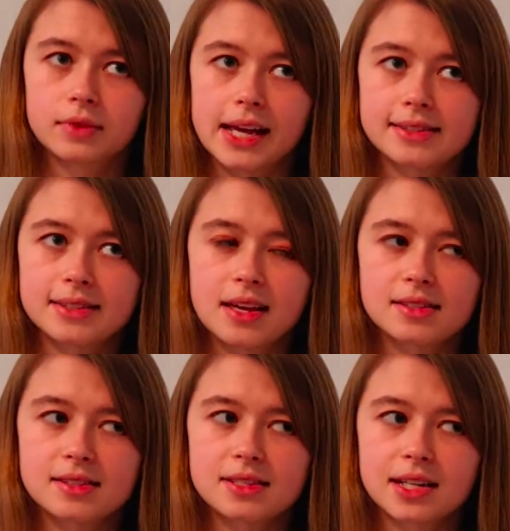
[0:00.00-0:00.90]
It
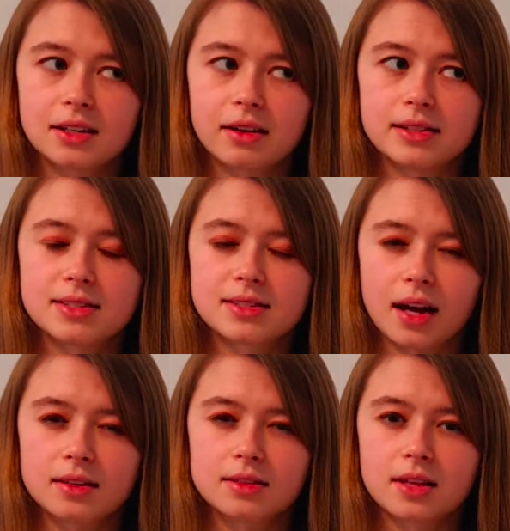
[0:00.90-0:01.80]

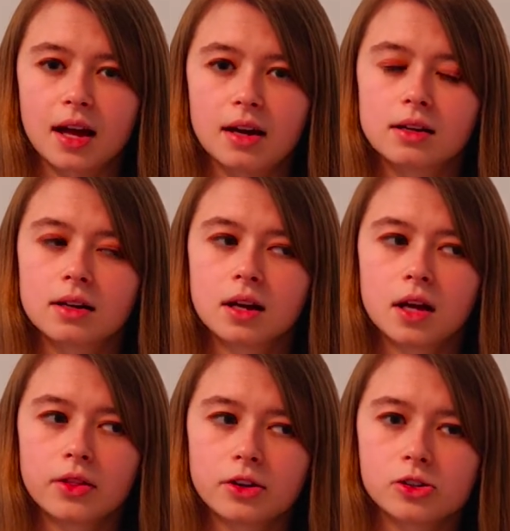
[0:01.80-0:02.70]
sucks that
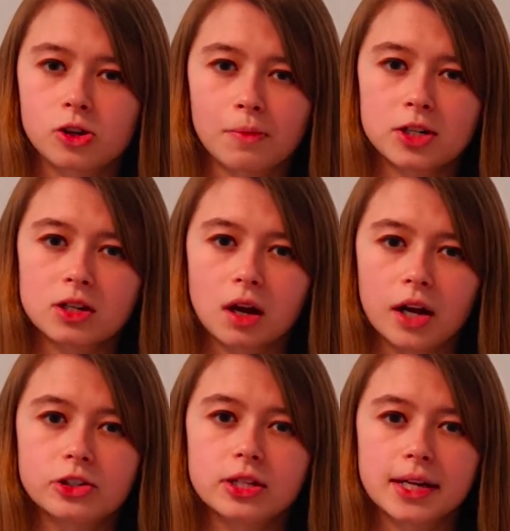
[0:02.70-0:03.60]
there's so much of the
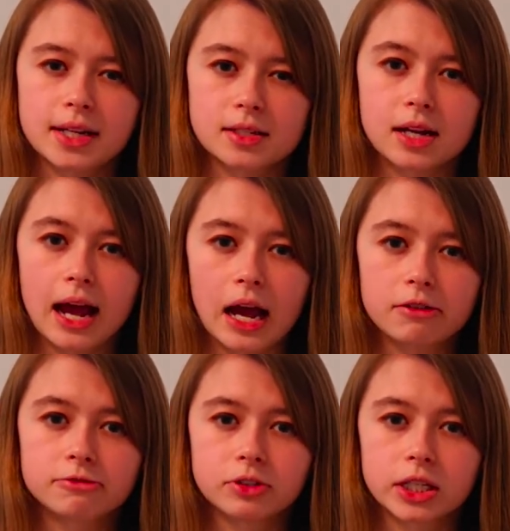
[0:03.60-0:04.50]
country that doesn't
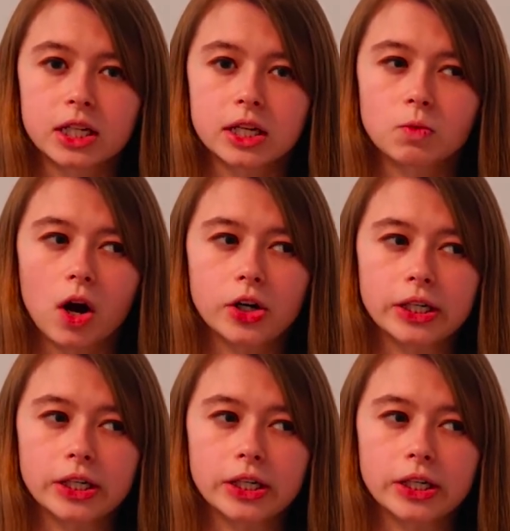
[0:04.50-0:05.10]
have fully clean water.